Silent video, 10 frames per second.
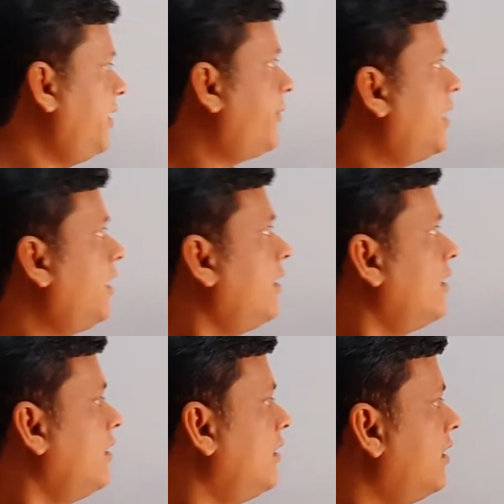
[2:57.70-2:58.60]

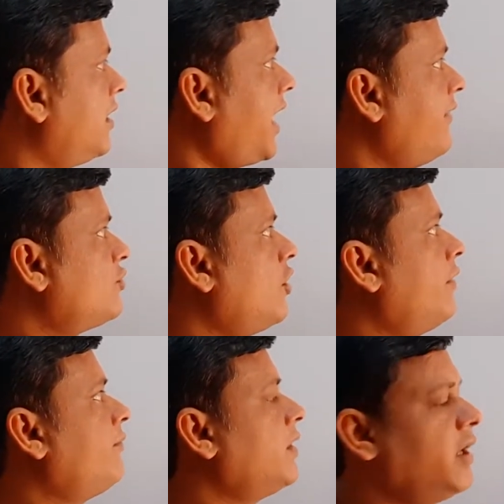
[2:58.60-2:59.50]
different types
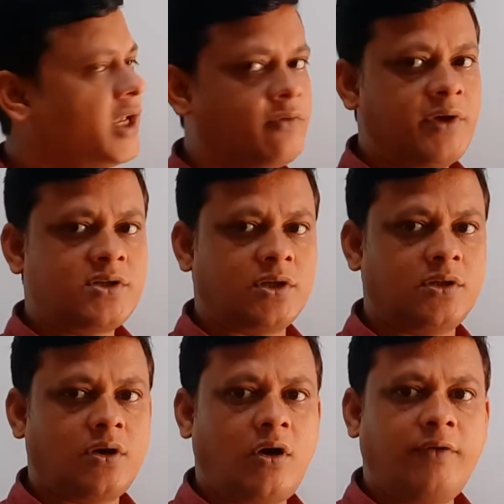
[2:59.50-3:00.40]
of equation
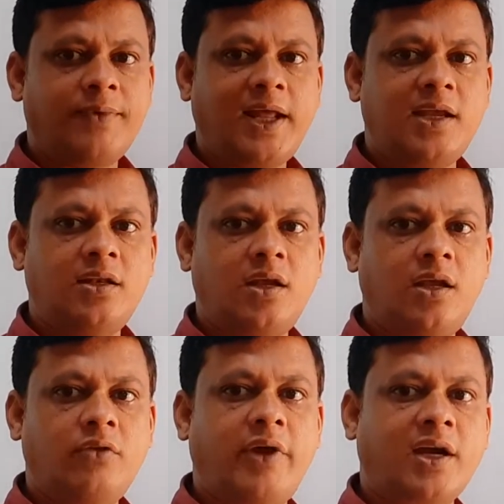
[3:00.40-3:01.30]
of line
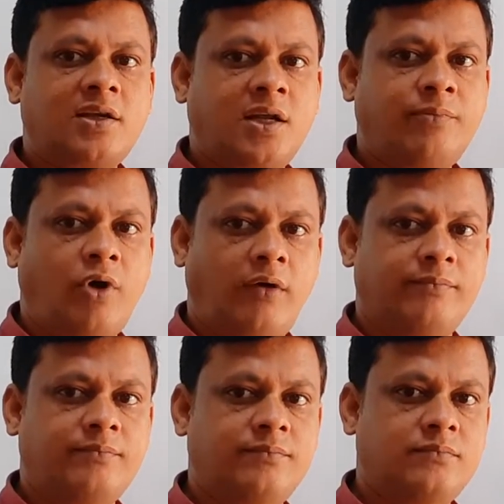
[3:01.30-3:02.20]
in vector form.